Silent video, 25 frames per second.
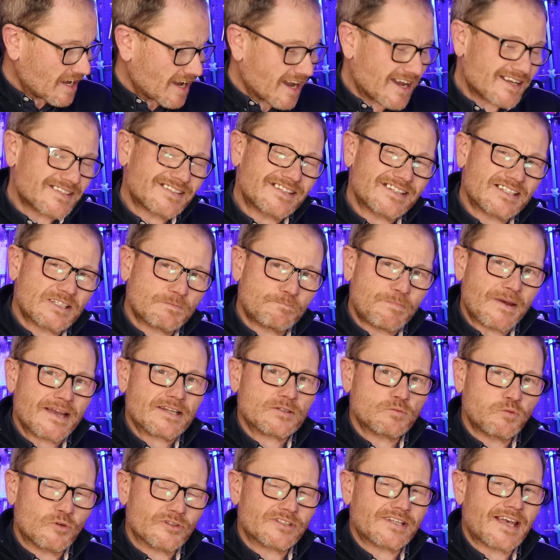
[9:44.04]
I
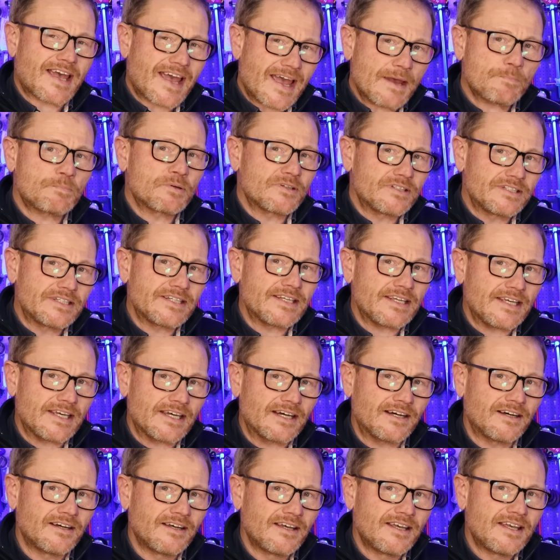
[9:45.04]
suspect what's happened
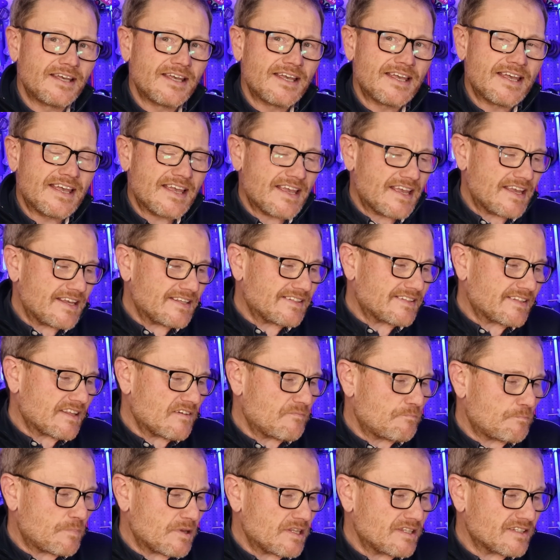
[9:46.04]
here is
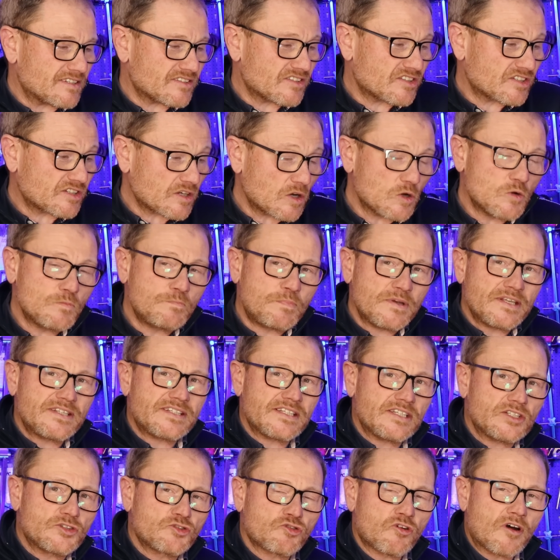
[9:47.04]
they've been so
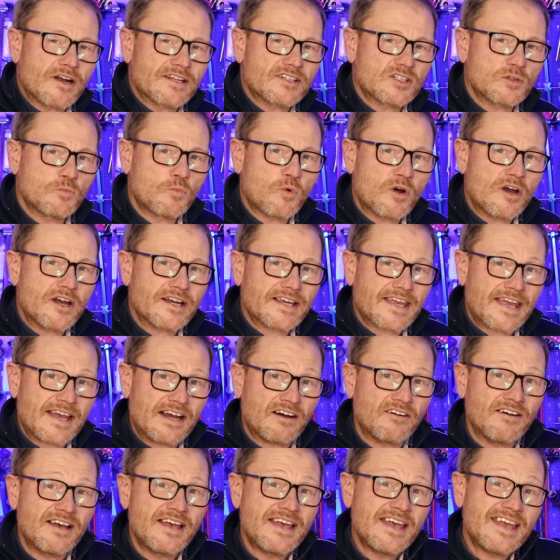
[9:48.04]
busy trying to work
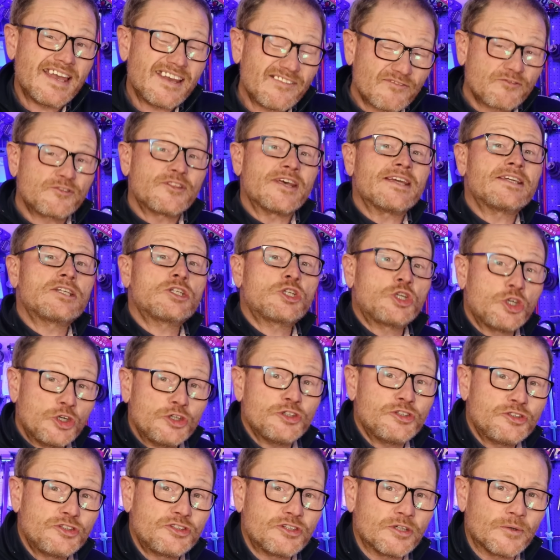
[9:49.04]
out if they
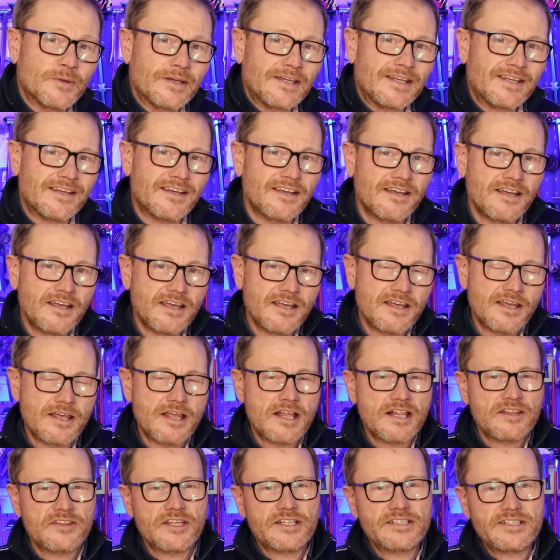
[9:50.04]
could do it,
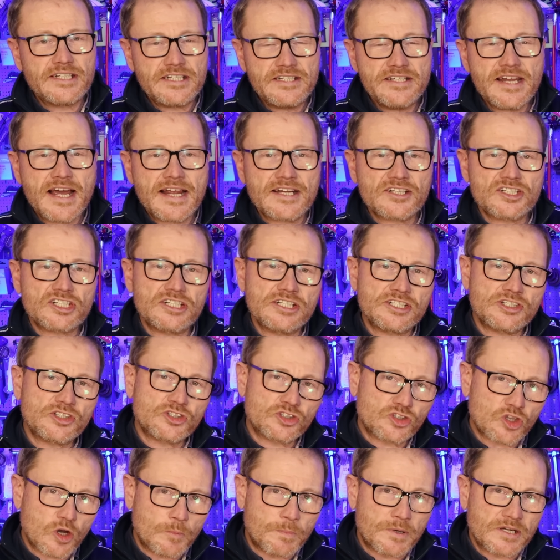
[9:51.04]
they didn't actually
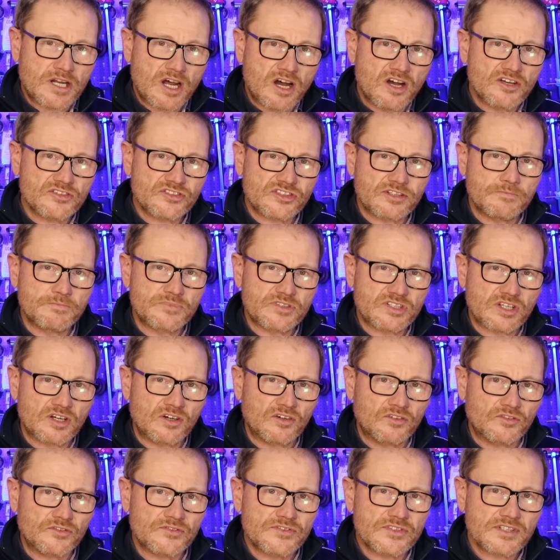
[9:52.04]
stop and ask
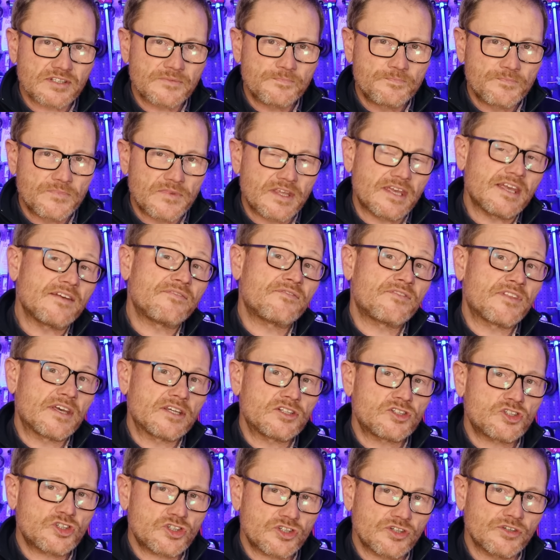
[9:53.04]
themselves if
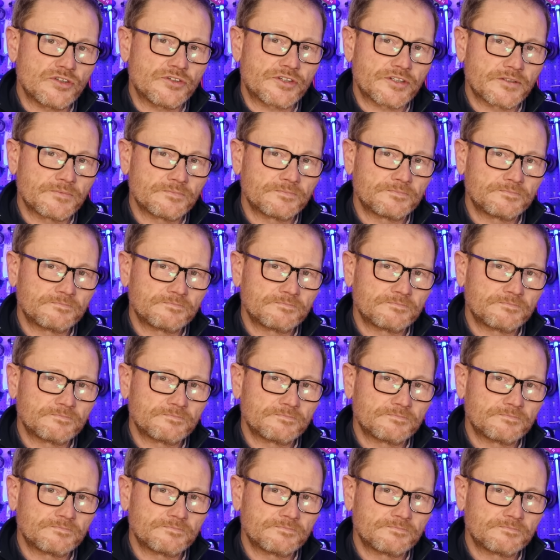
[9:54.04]
they should.